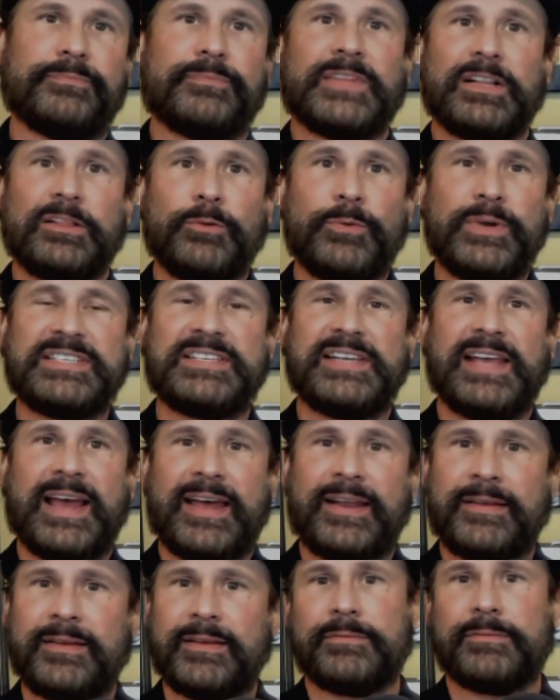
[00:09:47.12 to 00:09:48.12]

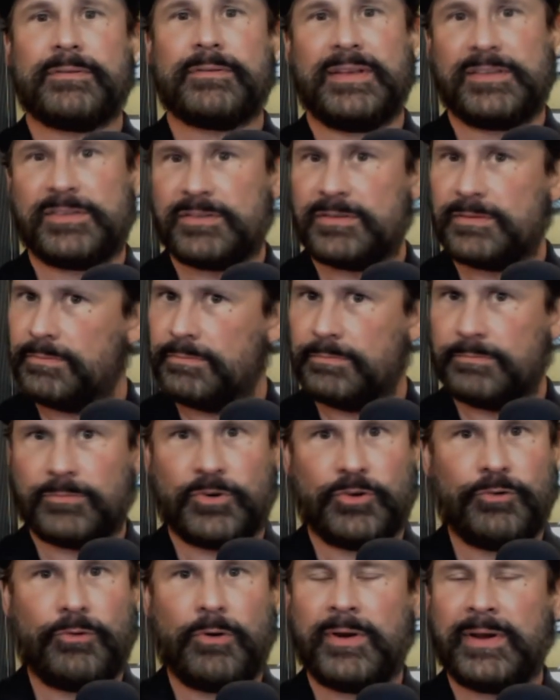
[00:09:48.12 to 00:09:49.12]
Louisiana is
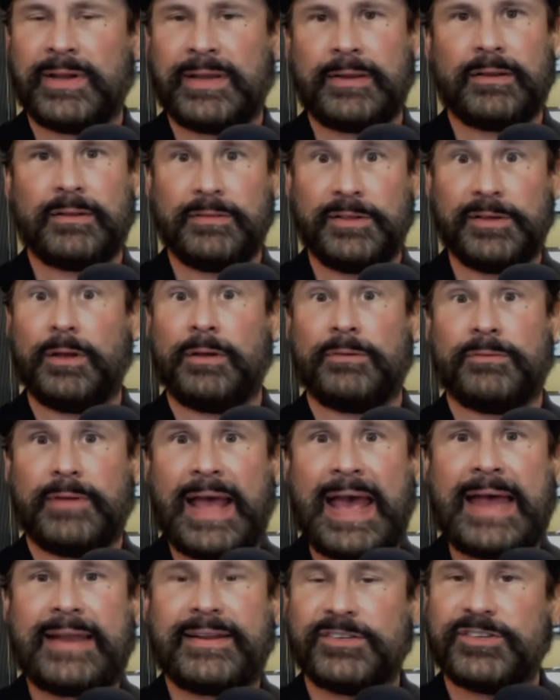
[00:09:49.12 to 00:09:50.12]
growing,
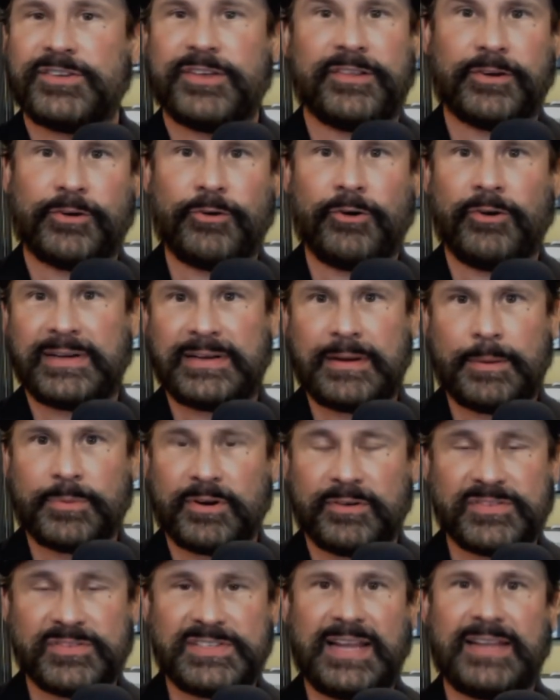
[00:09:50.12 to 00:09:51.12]
adding to the growing number
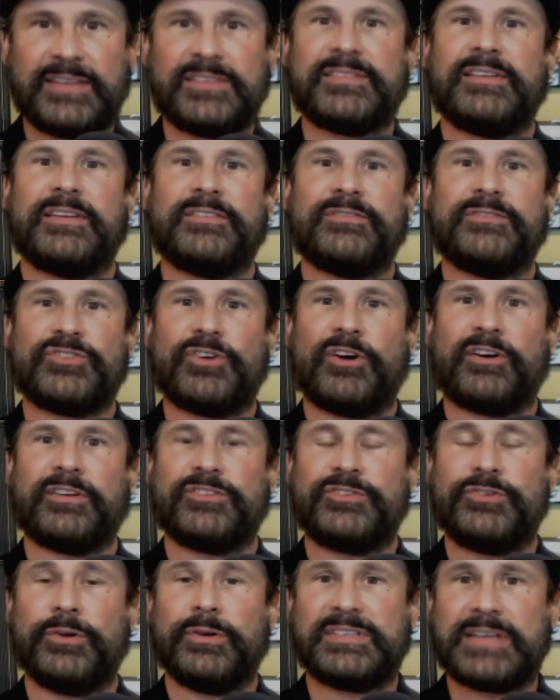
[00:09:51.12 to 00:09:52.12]
of states that have started
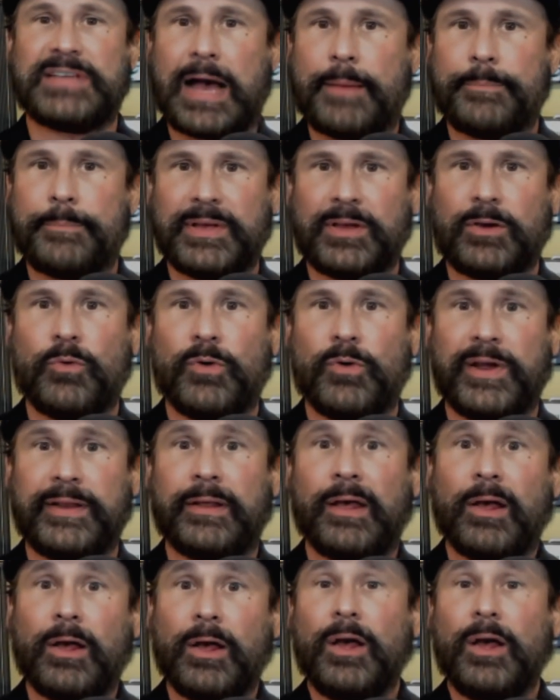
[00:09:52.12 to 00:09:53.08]
to adopt Bitcoin,